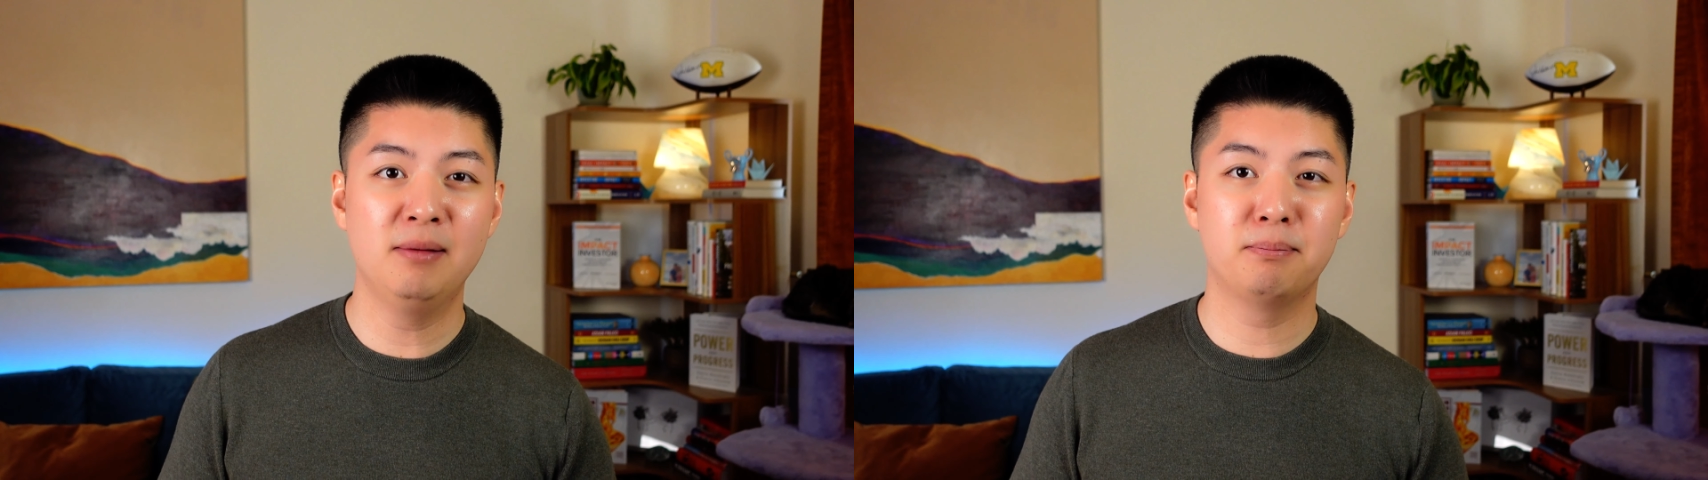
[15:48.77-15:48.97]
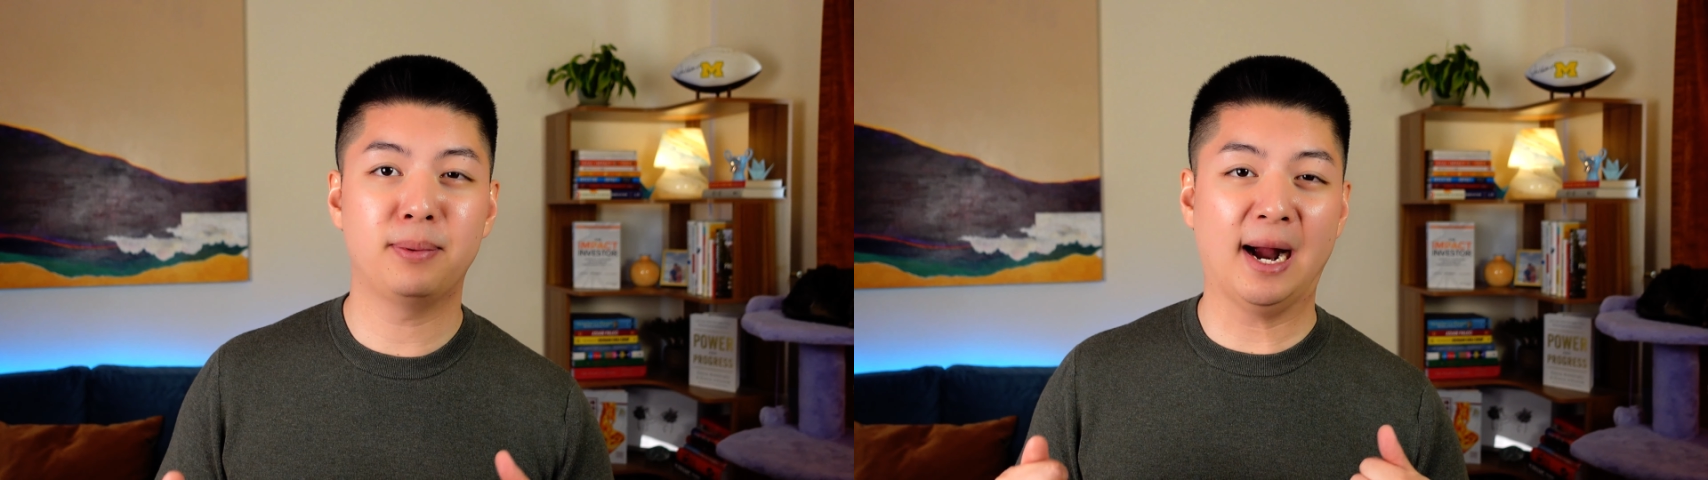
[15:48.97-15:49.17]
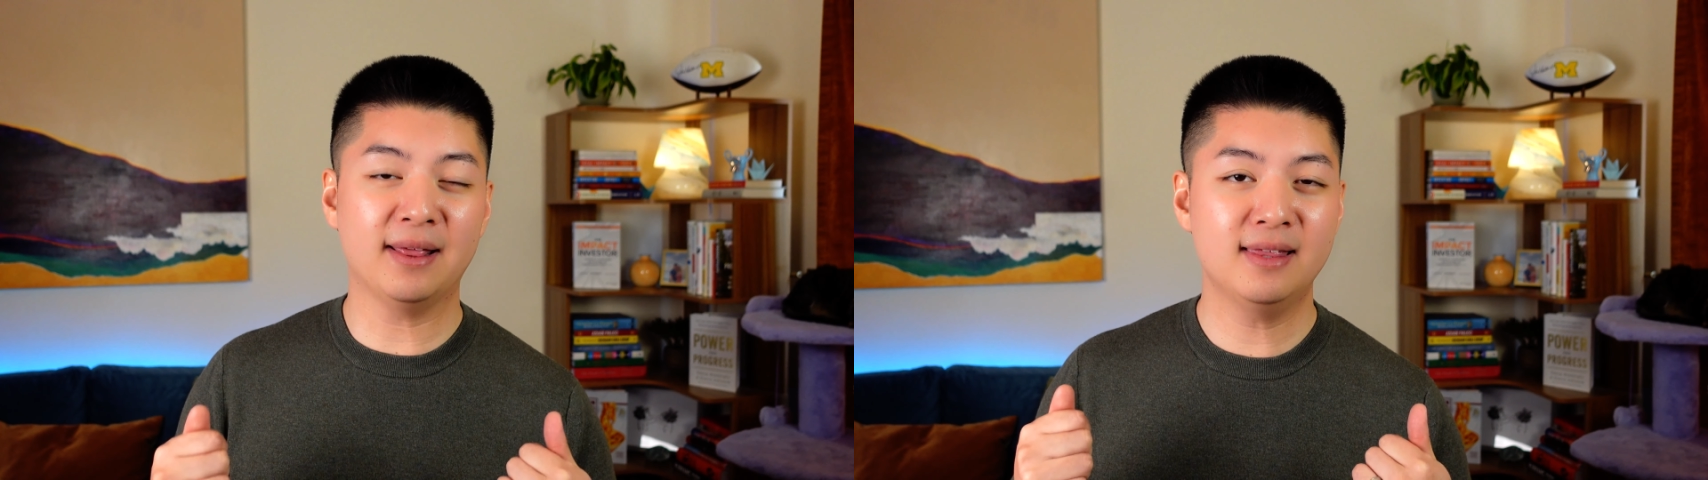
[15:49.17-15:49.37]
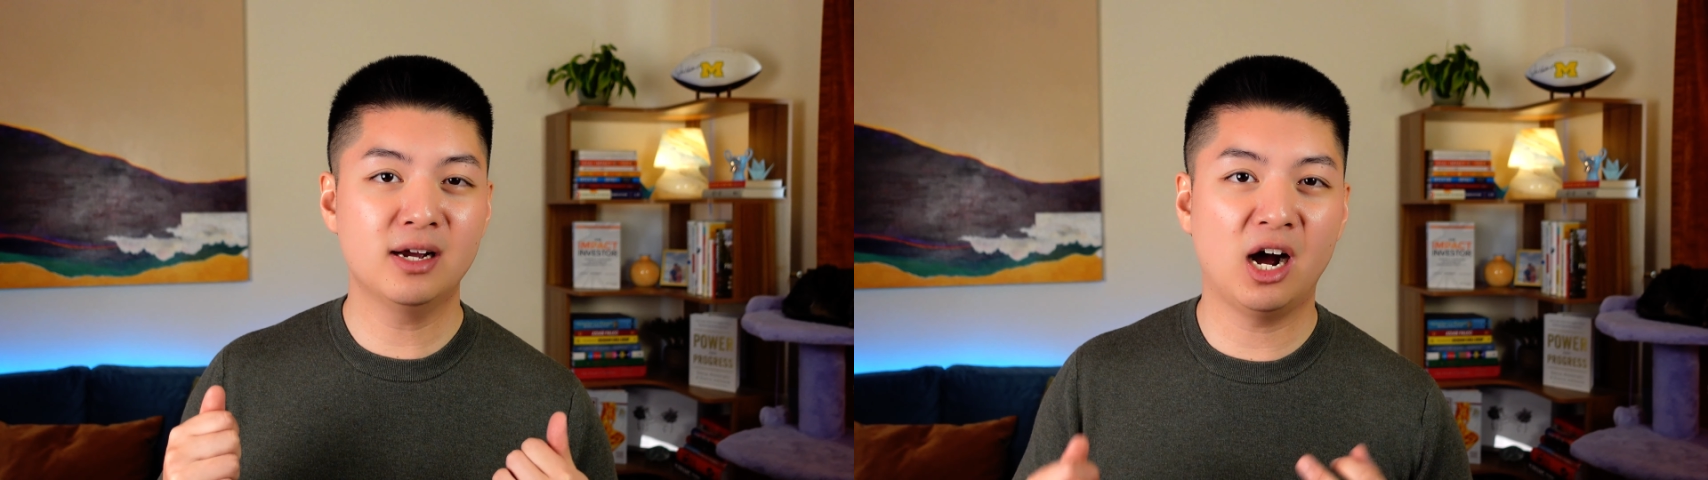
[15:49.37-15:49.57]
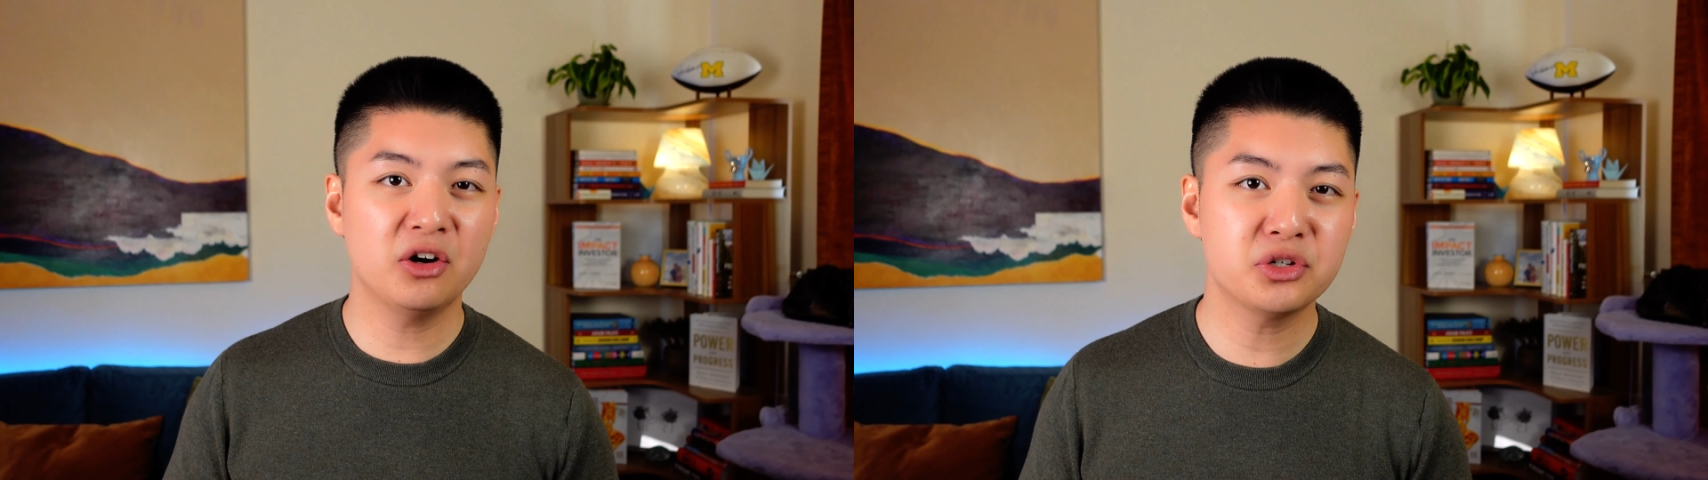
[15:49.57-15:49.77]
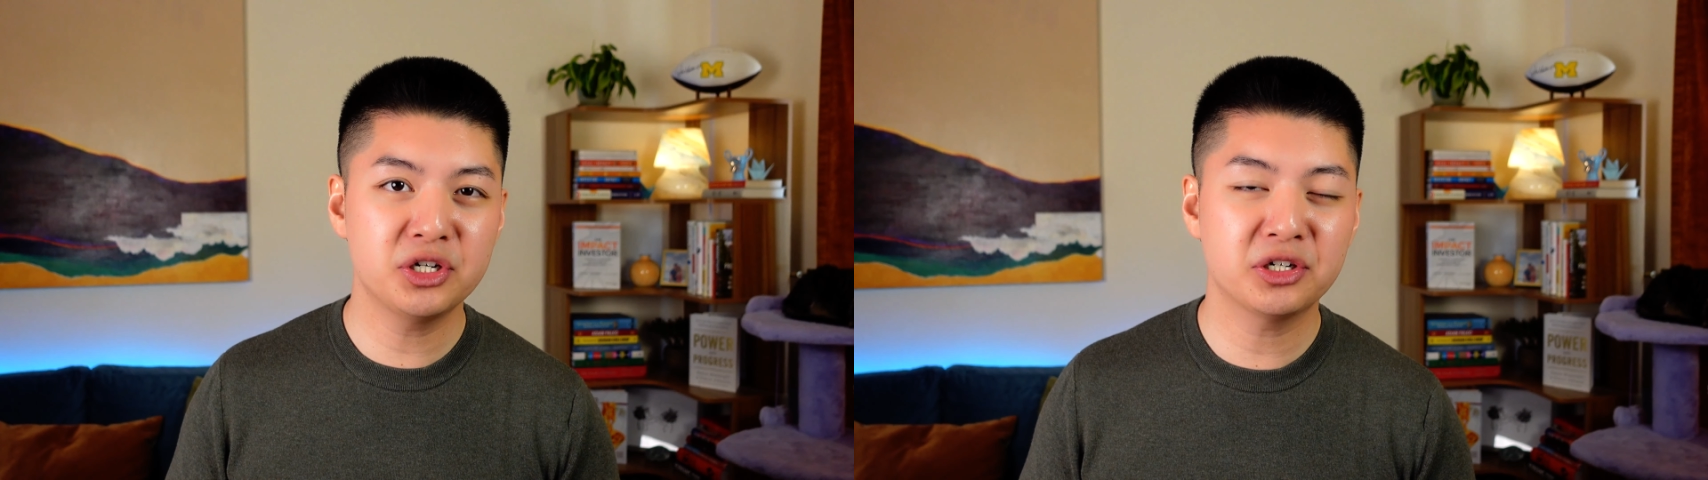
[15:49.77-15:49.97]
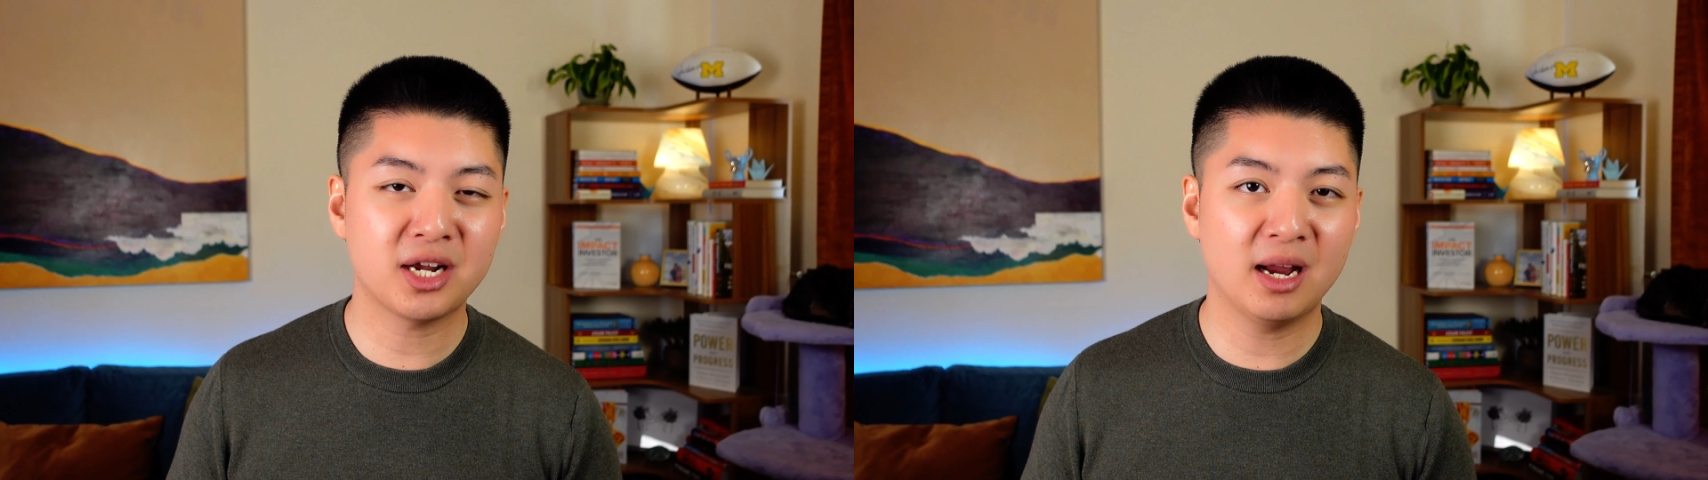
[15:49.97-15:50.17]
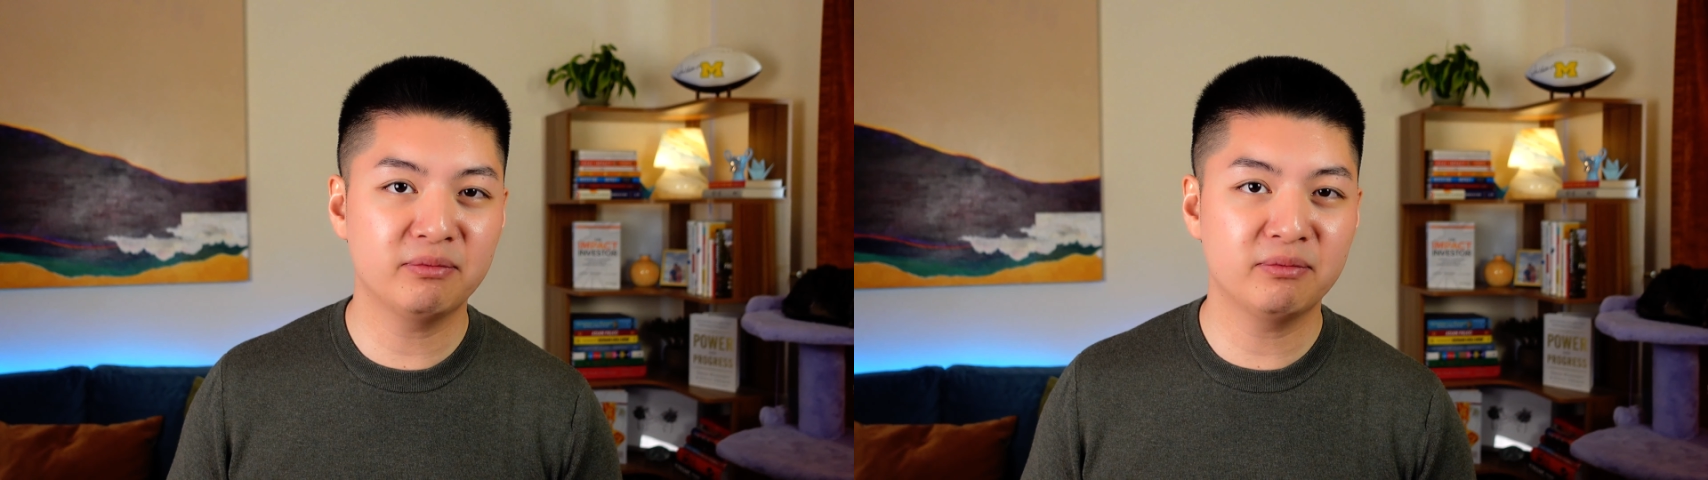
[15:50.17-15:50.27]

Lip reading: But I think 100-year time